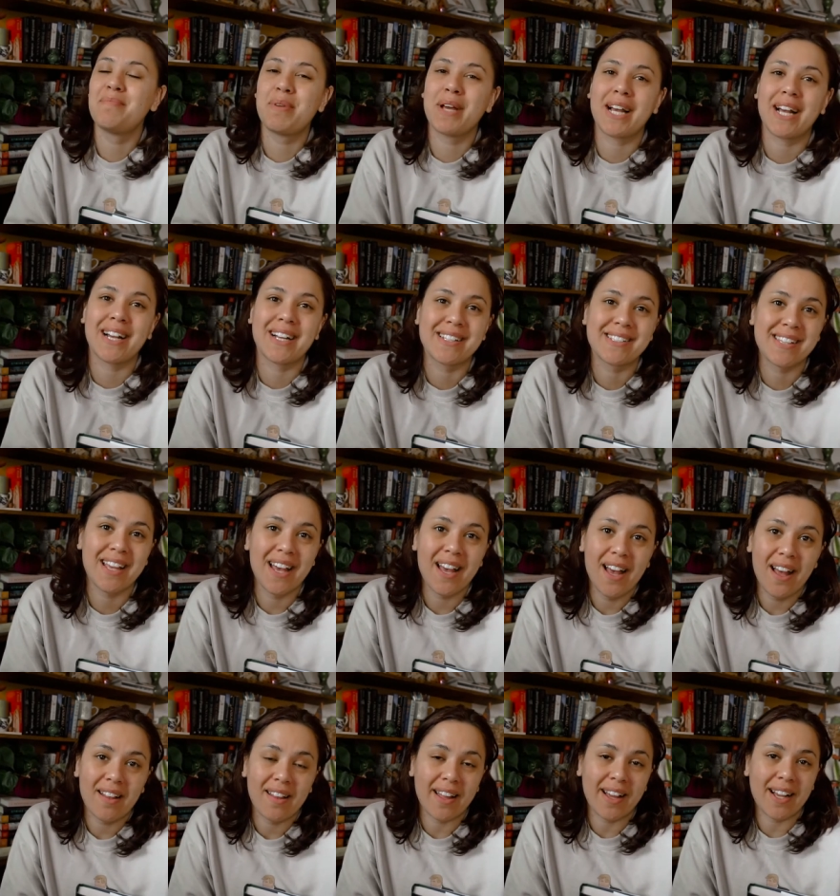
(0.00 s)
because,
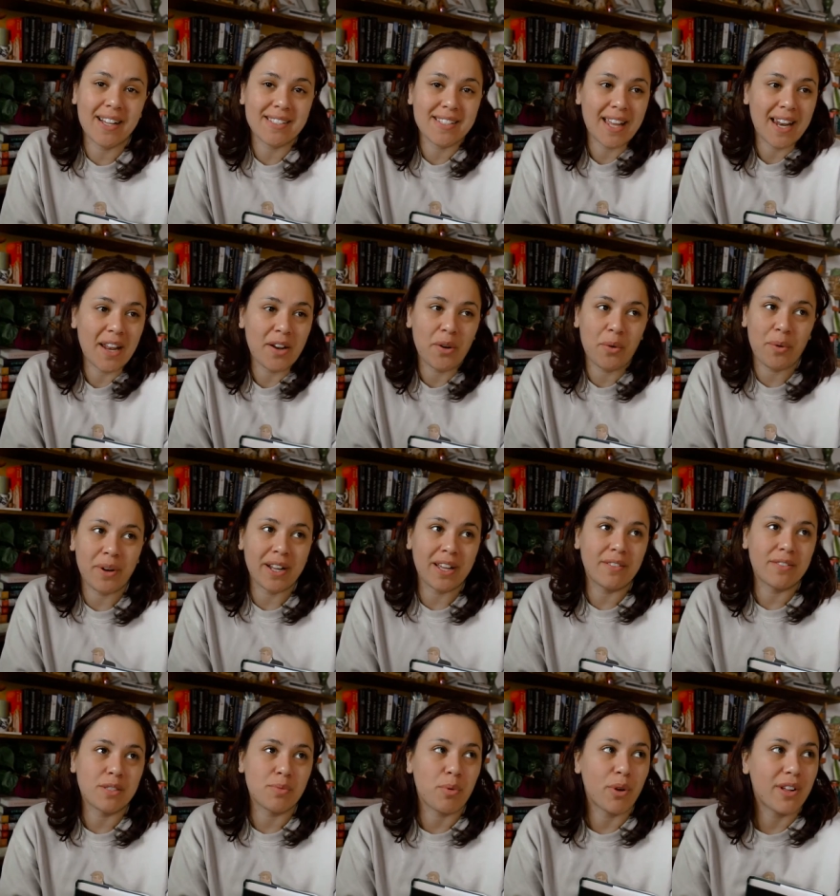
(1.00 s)
like I said, I don't want to
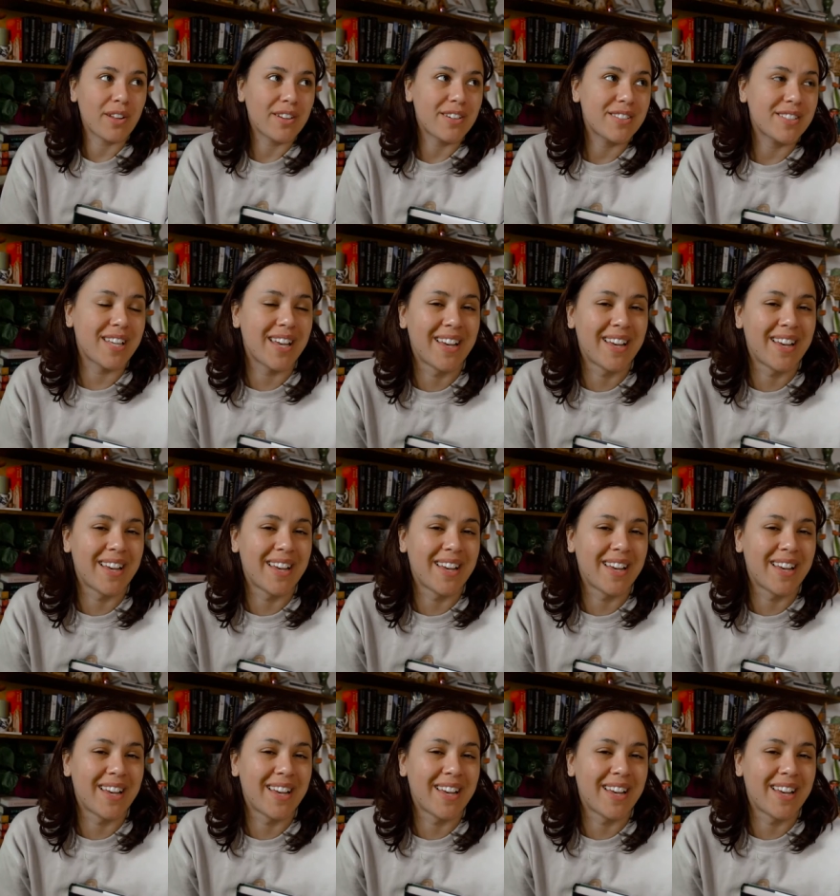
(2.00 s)
give spoilers.